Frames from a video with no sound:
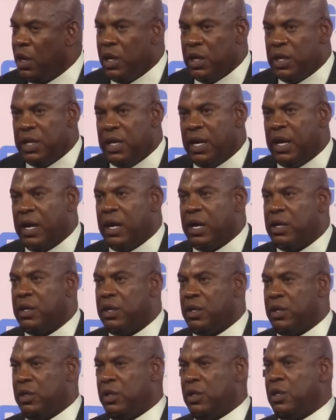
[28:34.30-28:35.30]
yeah.
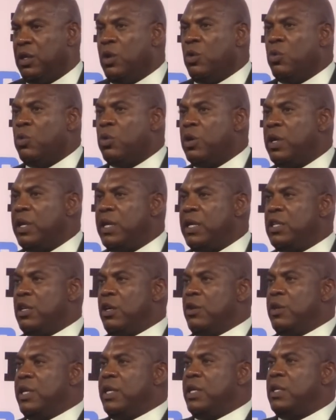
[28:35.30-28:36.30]
Well, you
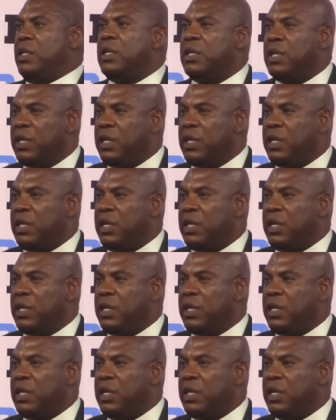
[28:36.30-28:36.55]
know, it,